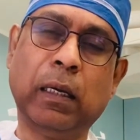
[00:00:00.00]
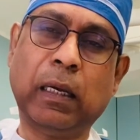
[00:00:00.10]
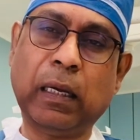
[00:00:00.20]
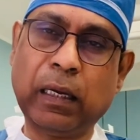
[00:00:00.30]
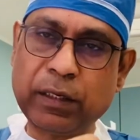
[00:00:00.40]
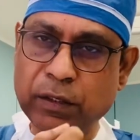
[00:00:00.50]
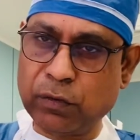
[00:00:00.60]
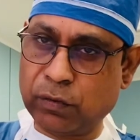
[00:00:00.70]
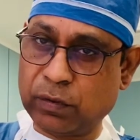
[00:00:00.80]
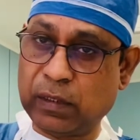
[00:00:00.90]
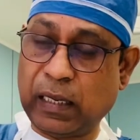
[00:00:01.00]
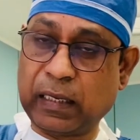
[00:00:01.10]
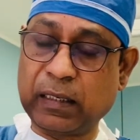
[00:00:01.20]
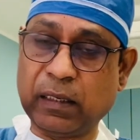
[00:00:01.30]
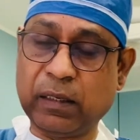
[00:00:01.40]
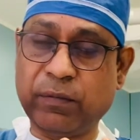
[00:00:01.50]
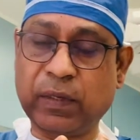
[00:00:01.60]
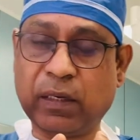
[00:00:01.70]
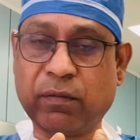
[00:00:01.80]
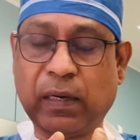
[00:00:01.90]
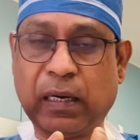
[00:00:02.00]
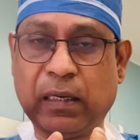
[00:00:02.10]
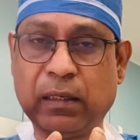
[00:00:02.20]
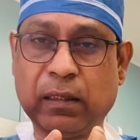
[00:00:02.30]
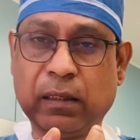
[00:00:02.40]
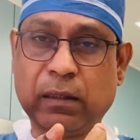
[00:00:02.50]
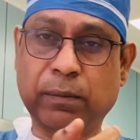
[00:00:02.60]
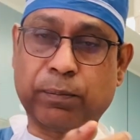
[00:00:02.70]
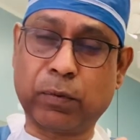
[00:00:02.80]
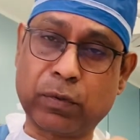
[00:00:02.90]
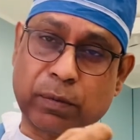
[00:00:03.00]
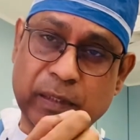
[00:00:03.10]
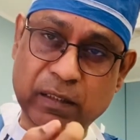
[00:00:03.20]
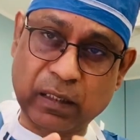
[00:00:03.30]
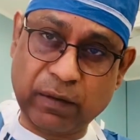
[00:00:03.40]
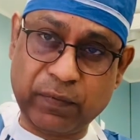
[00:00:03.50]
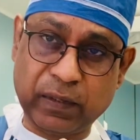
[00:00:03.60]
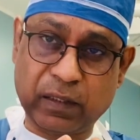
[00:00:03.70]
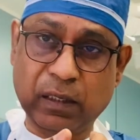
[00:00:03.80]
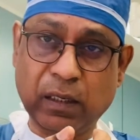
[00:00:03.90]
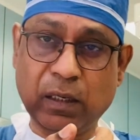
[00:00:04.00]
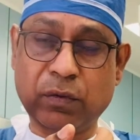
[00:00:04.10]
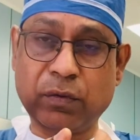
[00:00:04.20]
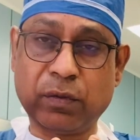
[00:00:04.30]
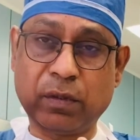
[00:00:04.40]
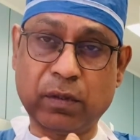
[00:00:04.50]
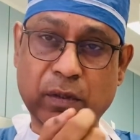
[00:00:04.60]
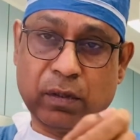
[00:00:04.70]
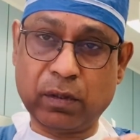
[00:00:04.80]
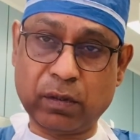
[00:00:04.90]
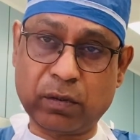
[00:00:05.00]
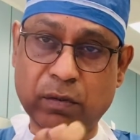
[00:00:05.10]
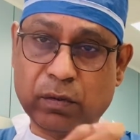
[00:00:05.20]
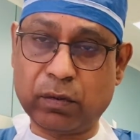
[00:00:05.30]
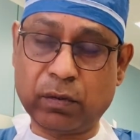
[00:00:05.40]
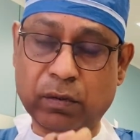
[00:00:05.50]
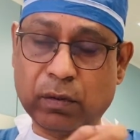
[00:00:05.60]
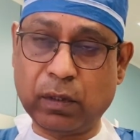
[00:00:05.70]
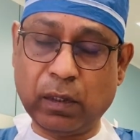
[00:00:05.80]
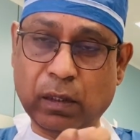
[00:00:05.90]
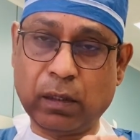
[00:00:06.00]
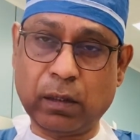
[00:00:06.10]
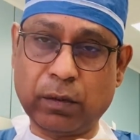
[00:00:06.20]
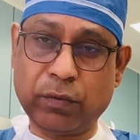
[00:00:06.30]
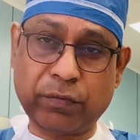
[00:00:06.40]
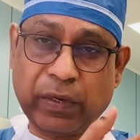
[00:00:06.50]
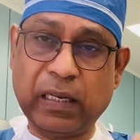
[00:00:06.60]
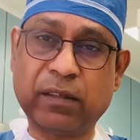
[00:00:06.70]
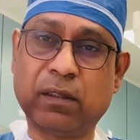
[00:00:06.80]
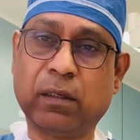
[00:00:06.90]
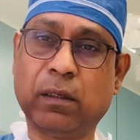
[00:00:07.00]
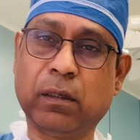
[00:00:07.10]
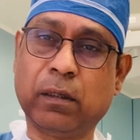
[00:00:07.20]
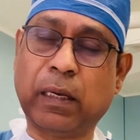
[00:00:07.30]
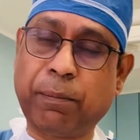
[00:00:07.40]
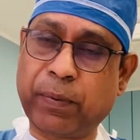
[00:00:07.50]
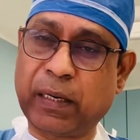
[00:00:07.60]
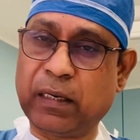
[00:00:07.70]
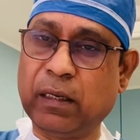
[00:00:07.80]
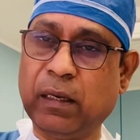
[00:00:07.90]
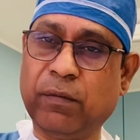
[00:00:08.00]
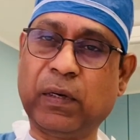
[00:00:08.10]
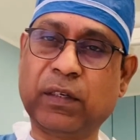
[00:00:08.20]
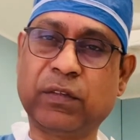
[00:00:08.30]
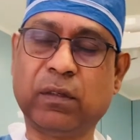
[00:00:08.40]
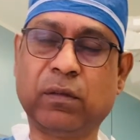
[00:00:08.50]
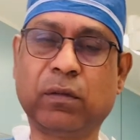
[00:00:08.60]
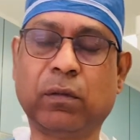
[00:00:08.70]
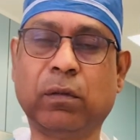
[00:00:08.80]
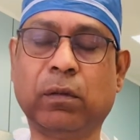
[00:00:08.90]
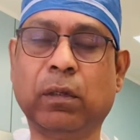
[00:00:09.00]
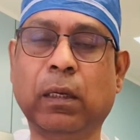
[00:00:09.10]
antidotes, like we required the protamine sulfate to neutralize the heparin function. So